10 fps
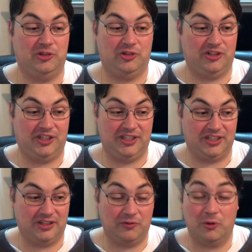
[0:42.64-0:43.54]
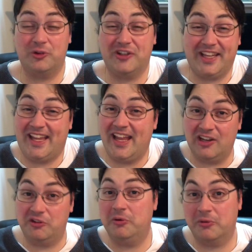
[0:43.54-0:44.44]
She unfortunately
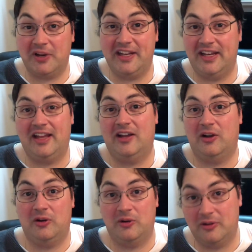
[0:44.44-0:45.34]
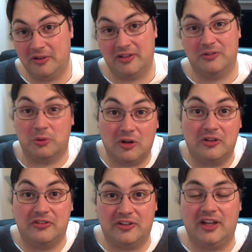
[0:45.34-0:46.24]
can't do it right now because we're
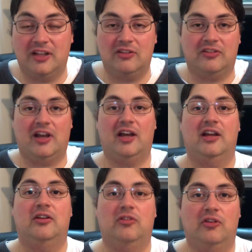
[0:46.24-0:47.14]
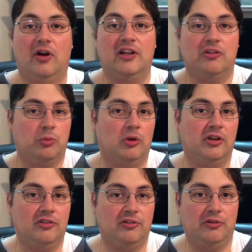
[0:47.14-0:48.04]
all stuck inside. So I just
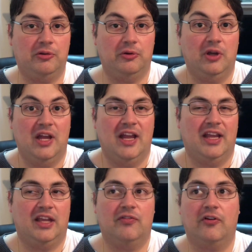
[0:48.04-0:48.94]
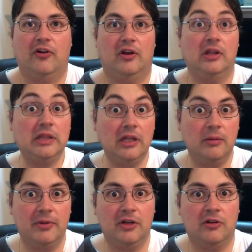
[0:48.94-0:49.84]
wanted to give her a
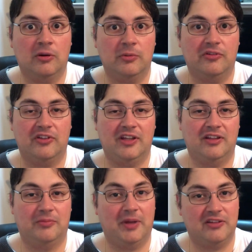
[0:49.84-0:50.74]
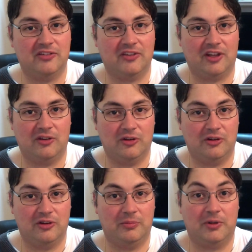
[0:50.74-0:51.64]
little bit of normalcy as best as I
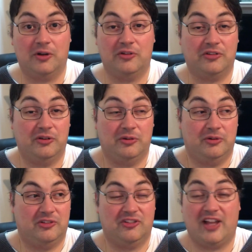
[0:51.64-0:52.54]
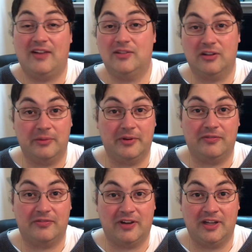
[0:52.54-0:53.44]
could, but also just have a little bit
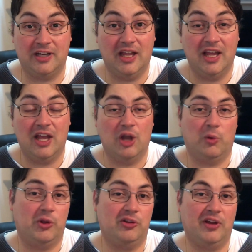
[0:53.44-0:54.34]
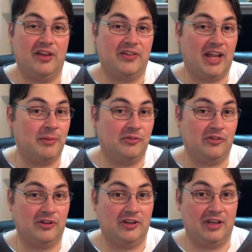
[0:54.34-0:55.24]
of fun. We do have an
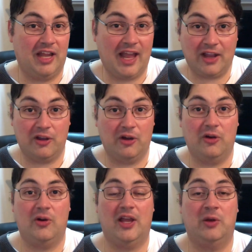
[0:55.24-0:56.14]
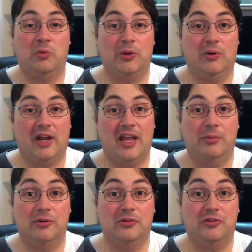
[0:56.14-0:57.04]
Amazon Echo, and we were
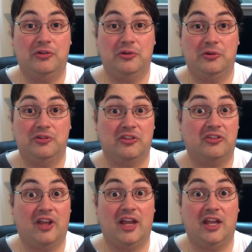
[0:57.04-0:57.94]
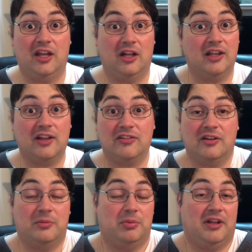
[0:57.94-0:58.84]
able to just say,
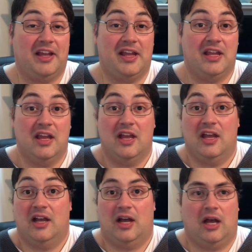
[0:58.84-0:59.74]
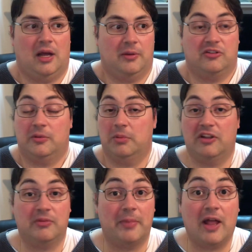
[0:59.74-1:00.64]
Alexa, play
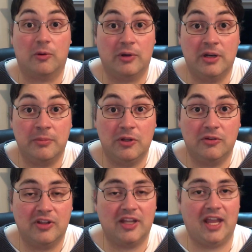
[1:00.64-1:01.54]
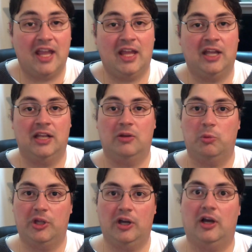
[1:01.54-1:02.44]
some ballerina music, and
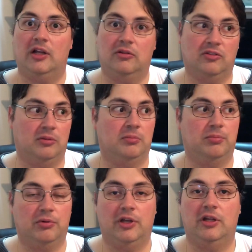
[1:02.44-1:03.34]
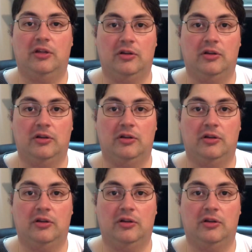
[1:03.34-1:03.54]
we got some pretty